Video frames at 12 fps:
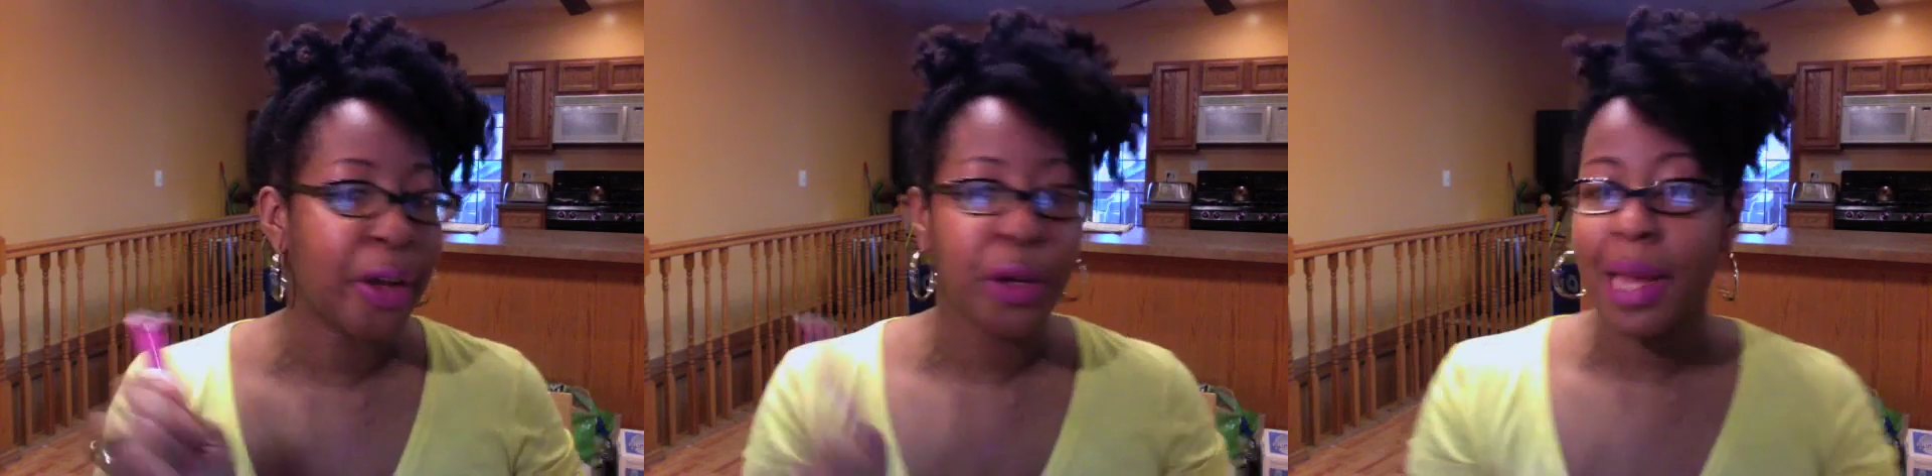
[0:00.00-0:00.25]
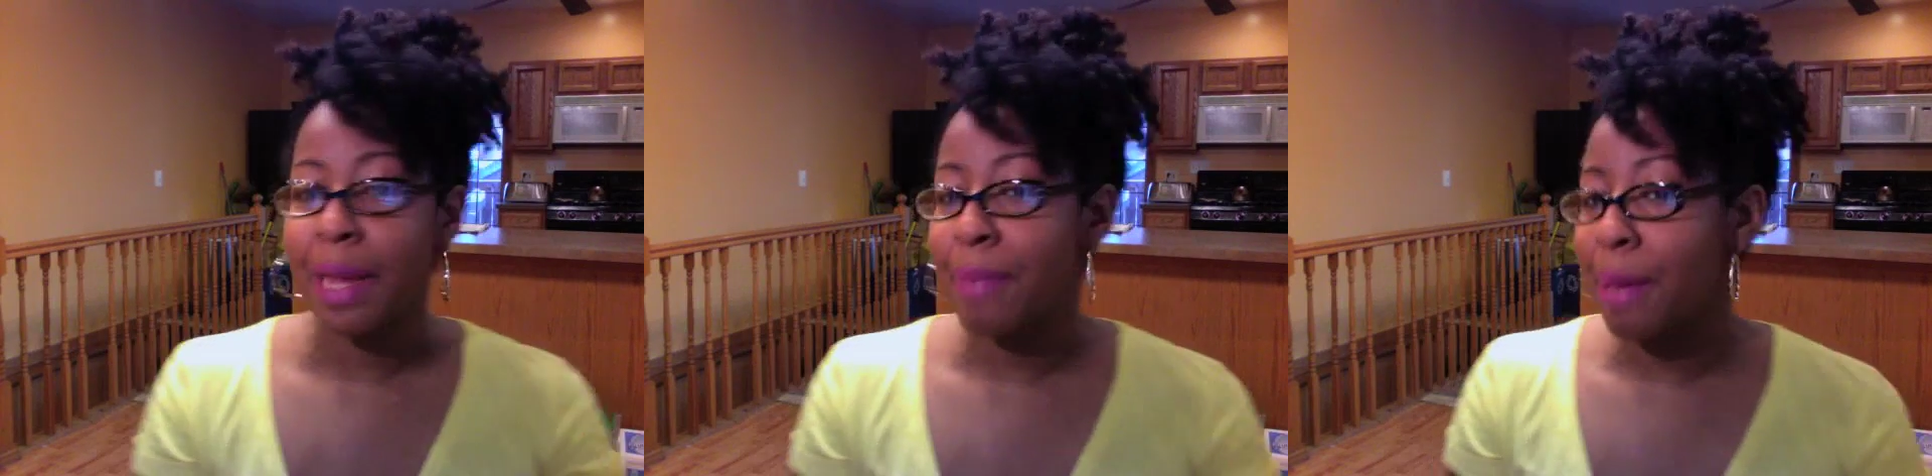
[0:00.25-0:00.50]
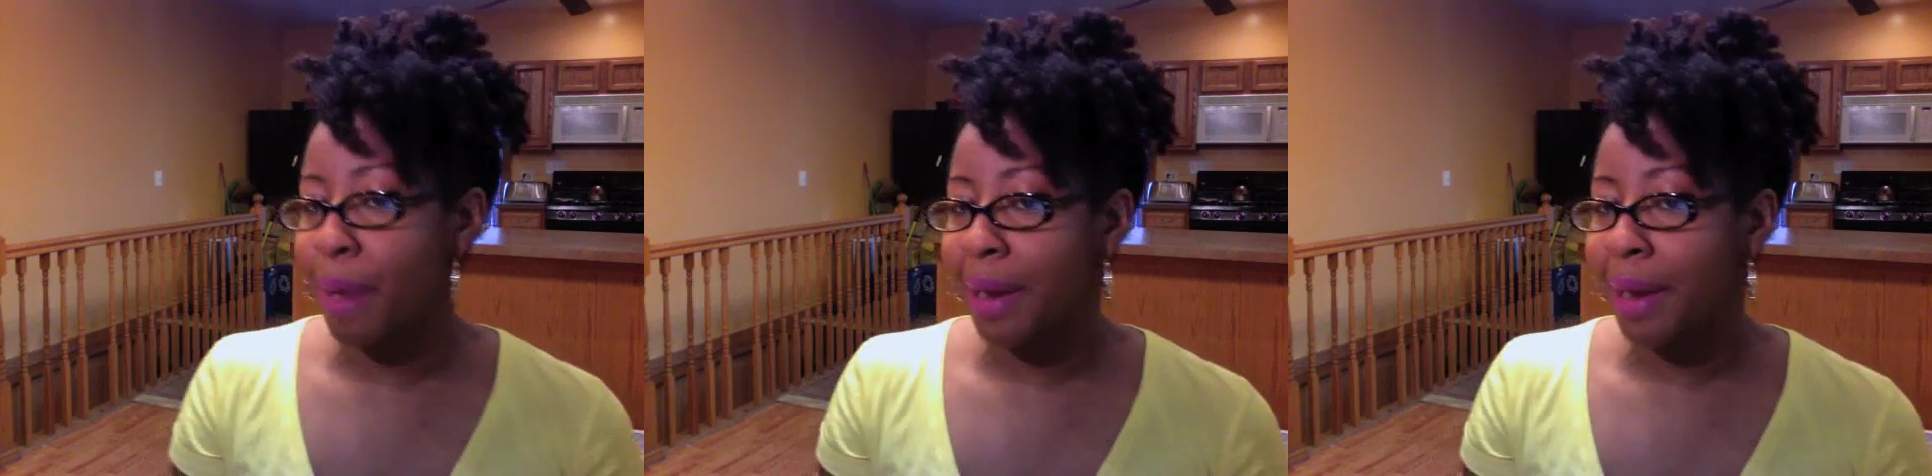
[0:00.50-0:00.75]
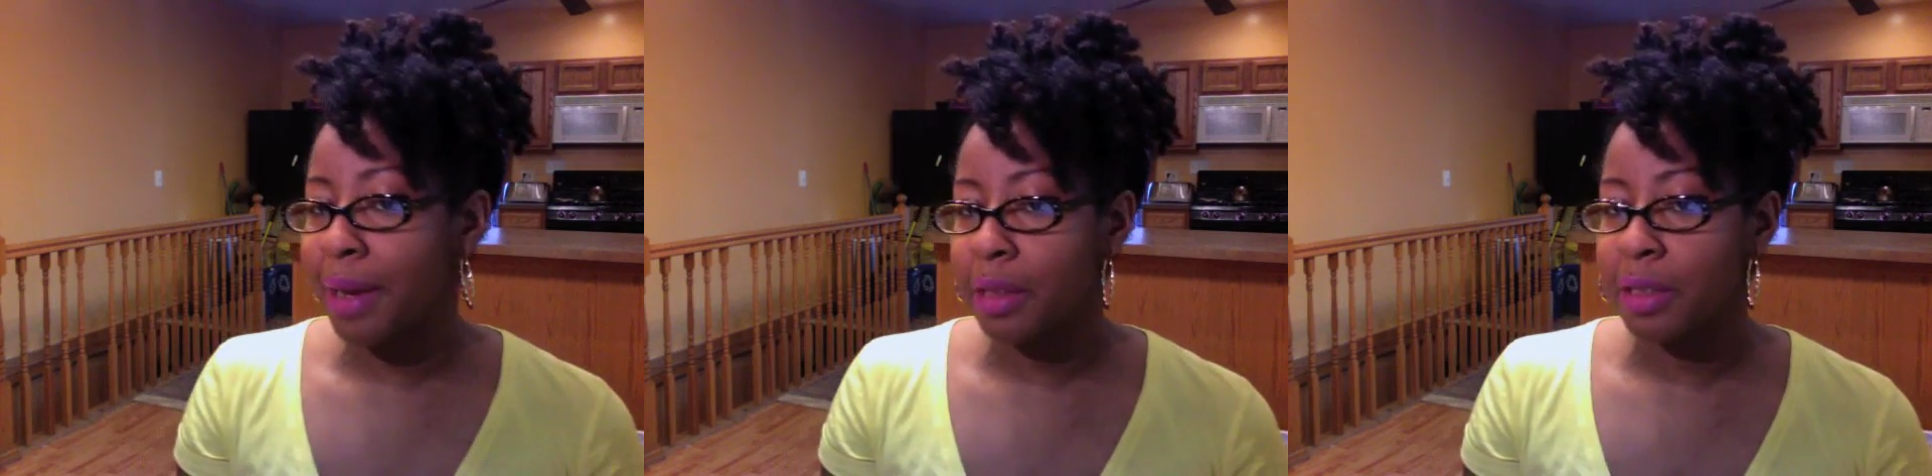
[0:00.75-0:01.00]
You know, I like my
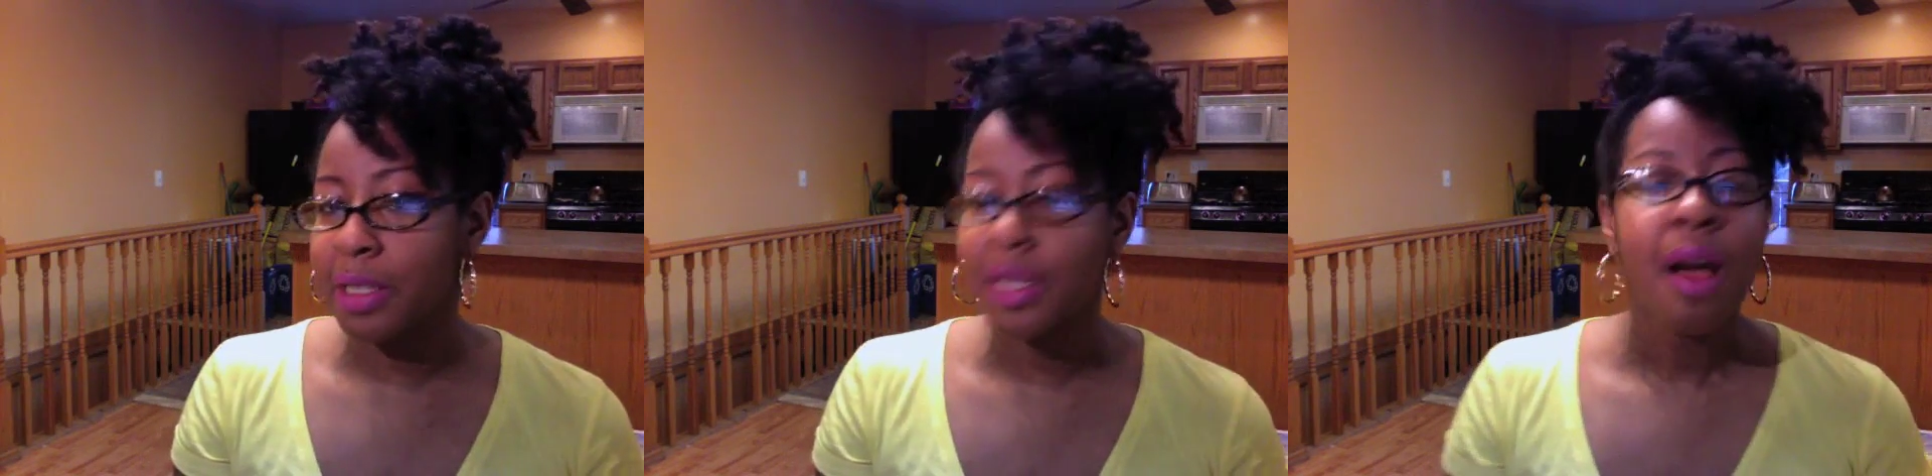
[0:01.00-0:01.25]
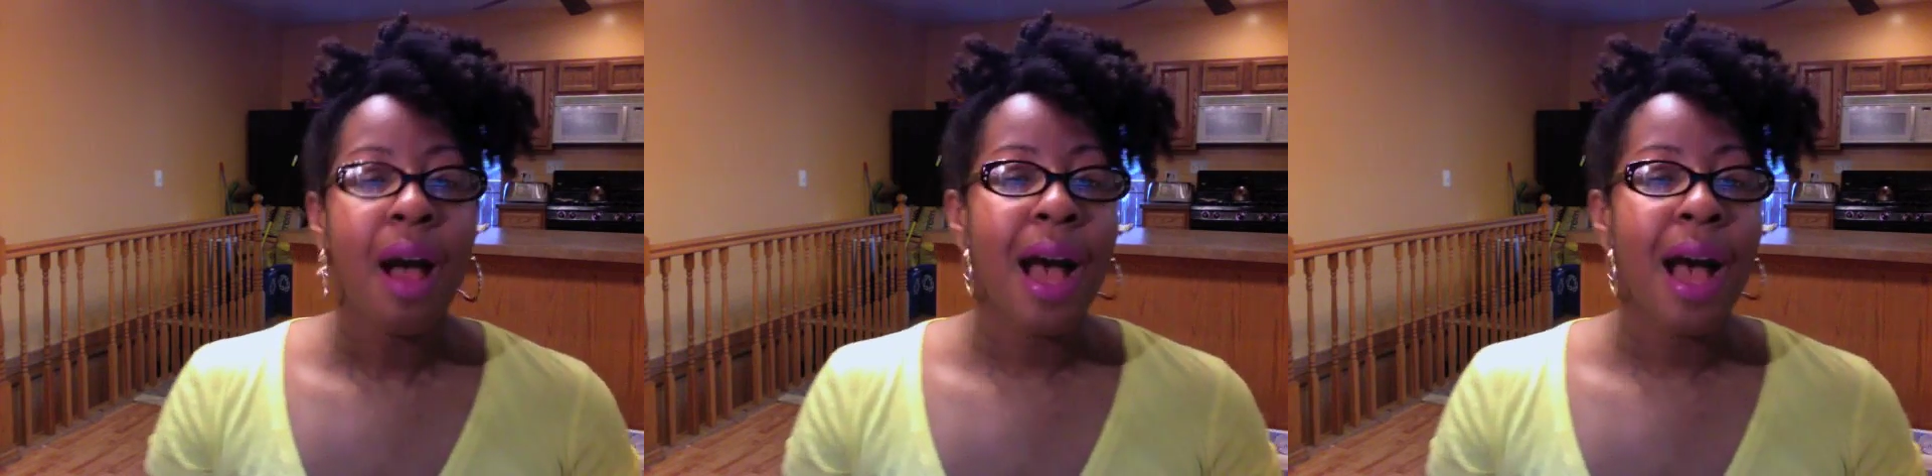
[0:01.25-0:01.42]
bright colors.